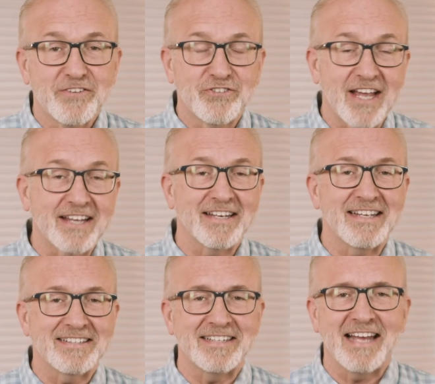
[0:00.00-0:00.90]

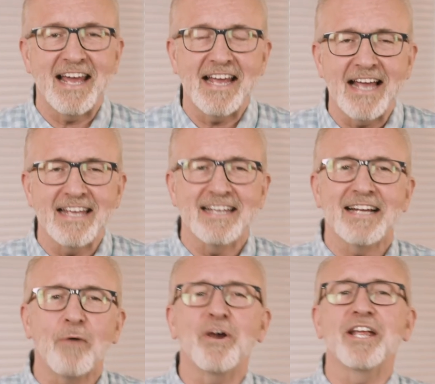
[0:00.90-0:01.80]
secondly, today,
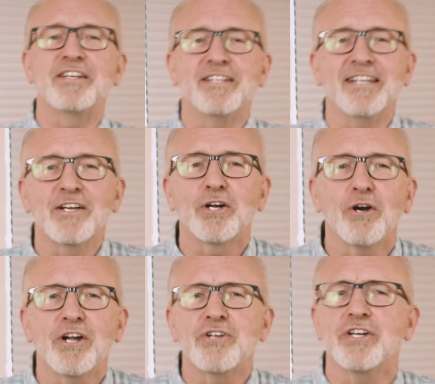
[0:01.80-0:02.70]
I wanted to
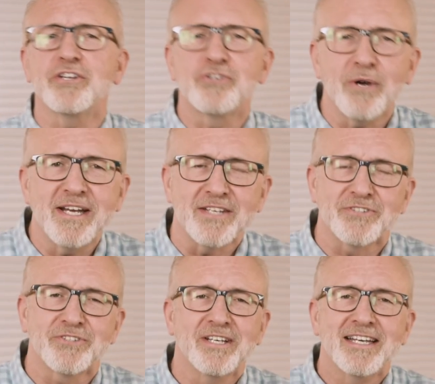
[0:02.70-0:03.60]
encourage you to join
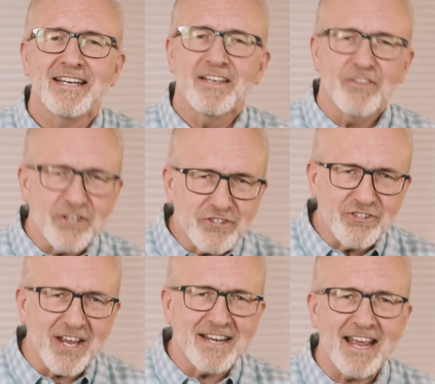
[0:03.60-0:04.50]
us this
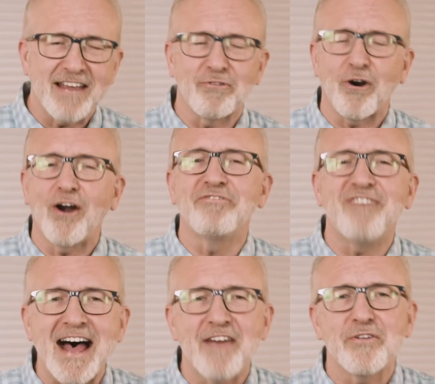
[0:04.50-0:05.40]
Sunday for our
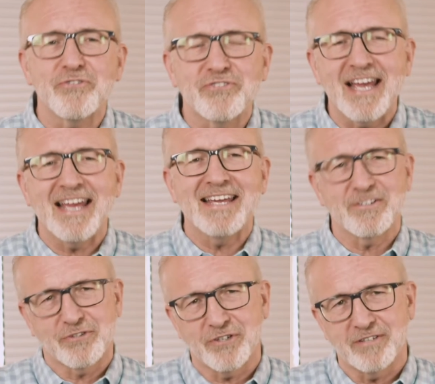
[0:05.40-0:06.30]
Father's Day
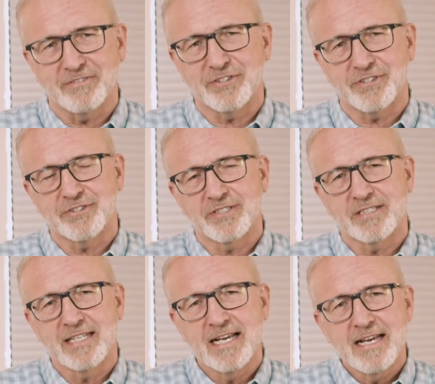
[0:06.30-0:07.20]

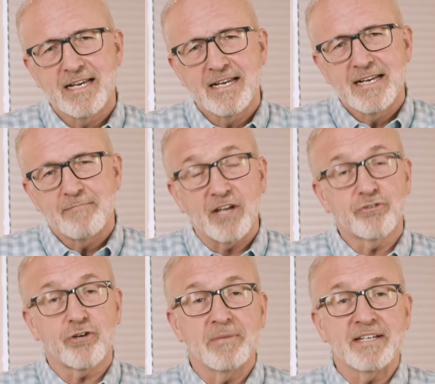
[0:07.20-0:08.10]
services. My
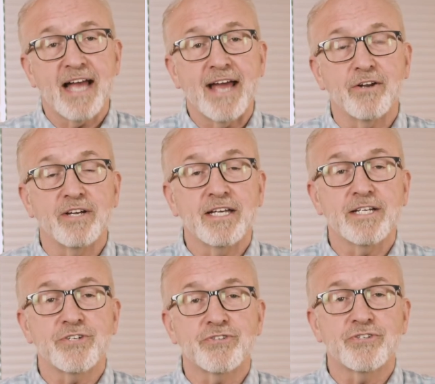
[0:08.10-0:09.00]
sermon title
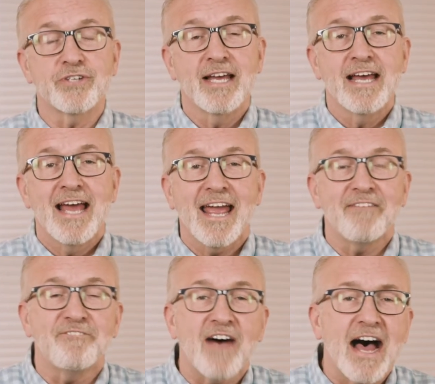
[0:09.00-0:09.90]
is A
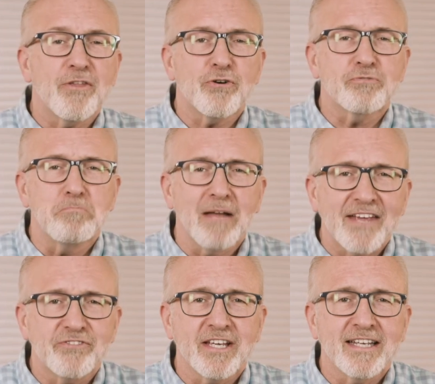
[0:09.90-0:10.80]
Father's
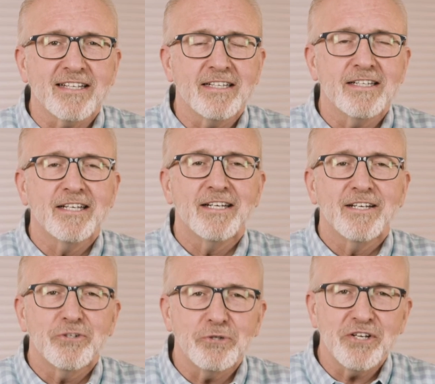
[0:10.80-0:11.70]
Blessing
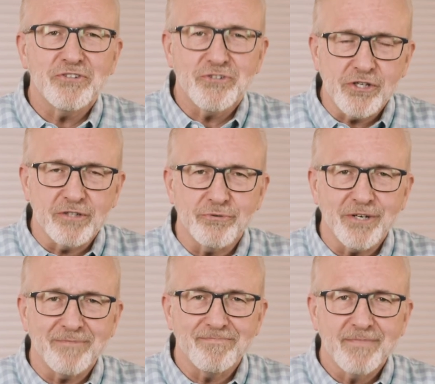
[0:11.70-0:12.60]
to His Children.